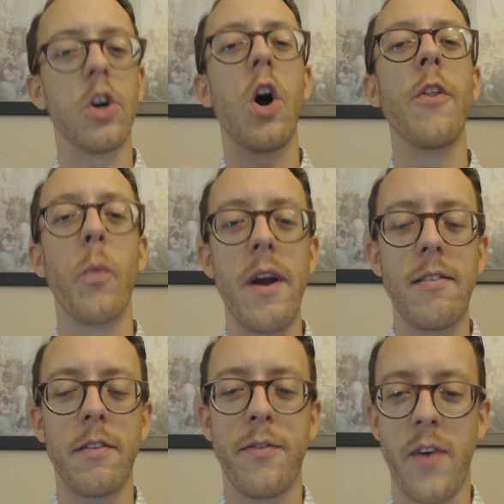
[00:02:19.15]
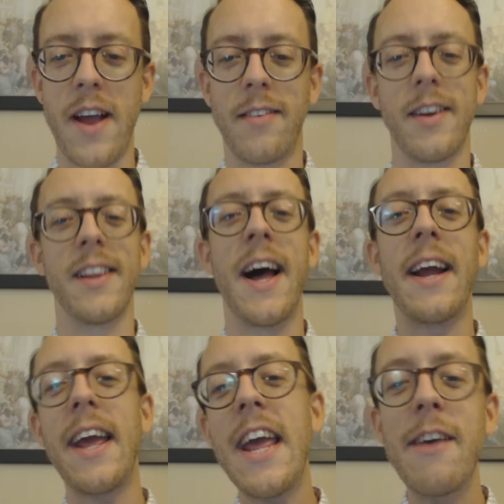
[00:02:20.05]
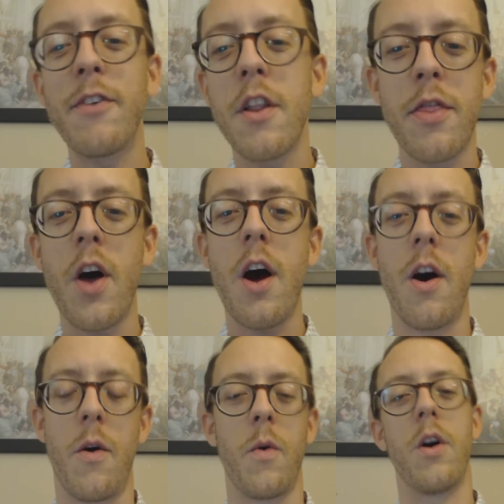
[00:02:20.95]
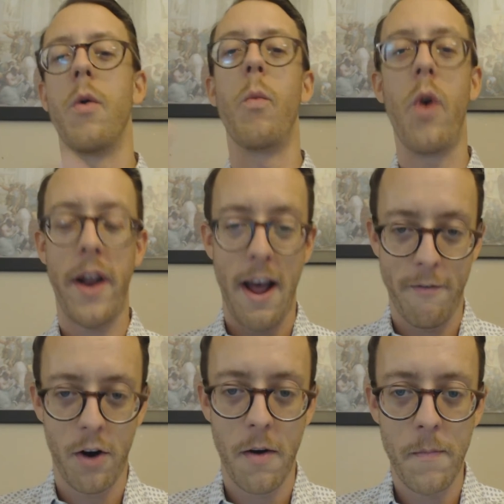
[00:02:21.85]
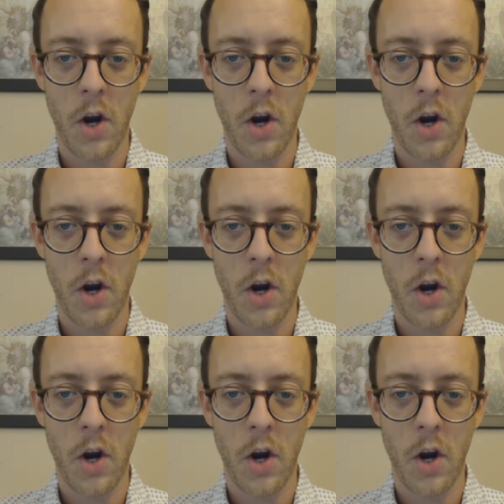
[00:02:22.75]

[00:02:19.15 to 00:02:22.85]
there are other ways to phrase it, like even though or whatever.